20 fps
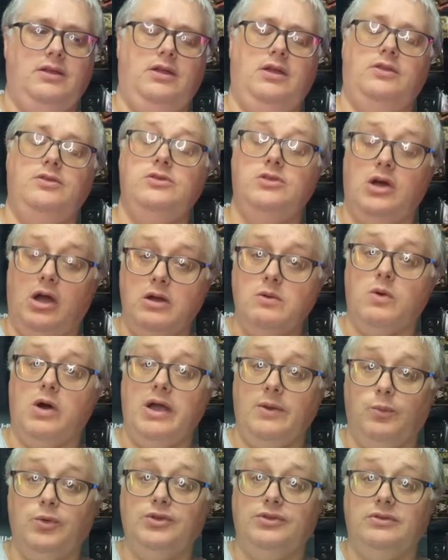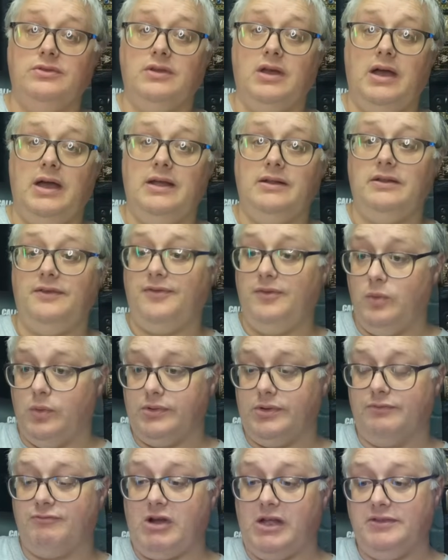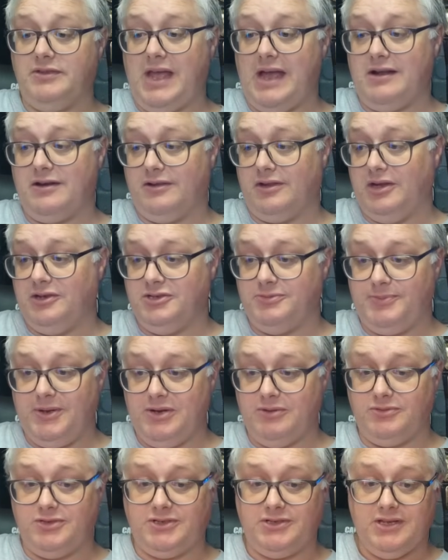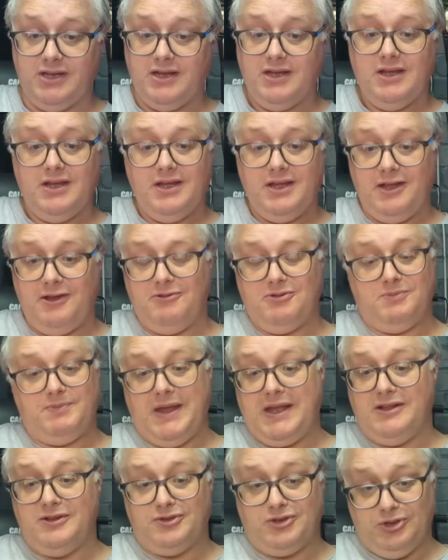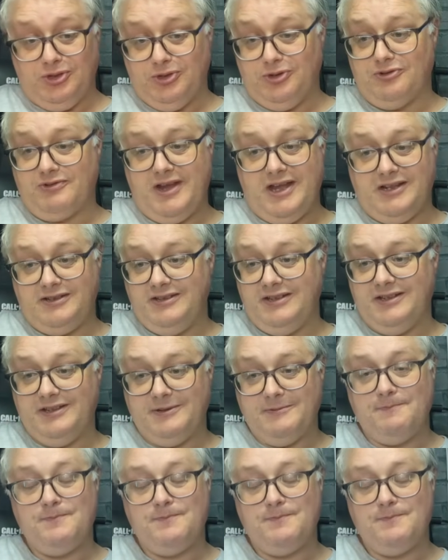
No, I wouldn't. And if you want a rundown of those builds, it would be the DeLorean.